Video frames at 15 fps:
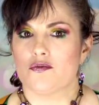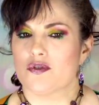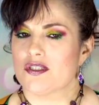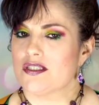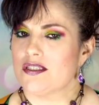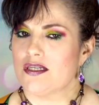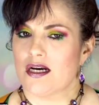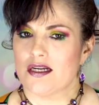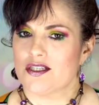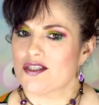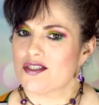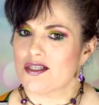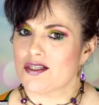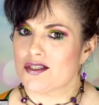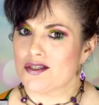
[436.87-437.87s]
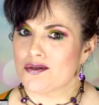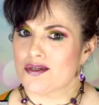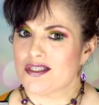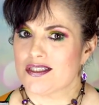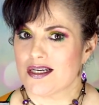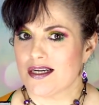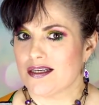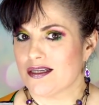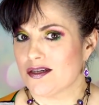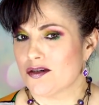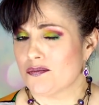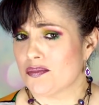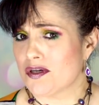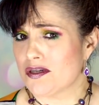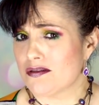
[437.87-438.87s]
was not just a suicide
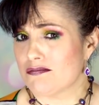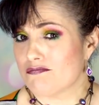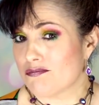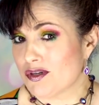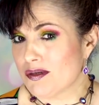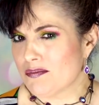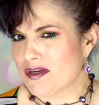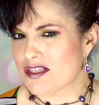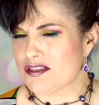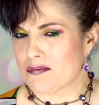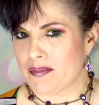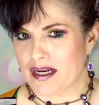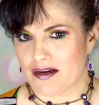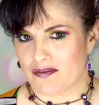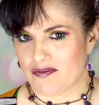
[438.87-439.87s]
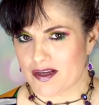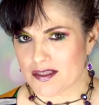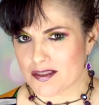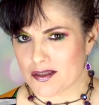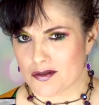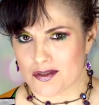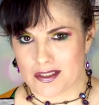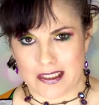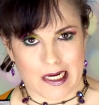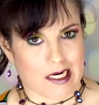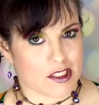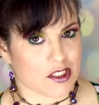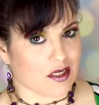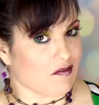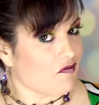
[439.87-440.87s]
note, but pretty much a
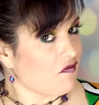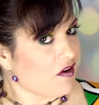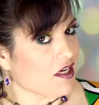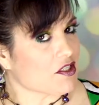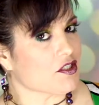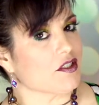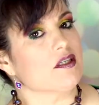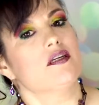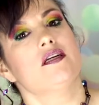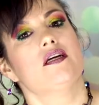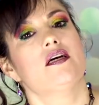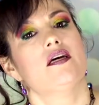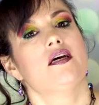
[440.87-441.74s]
manifesto/confession.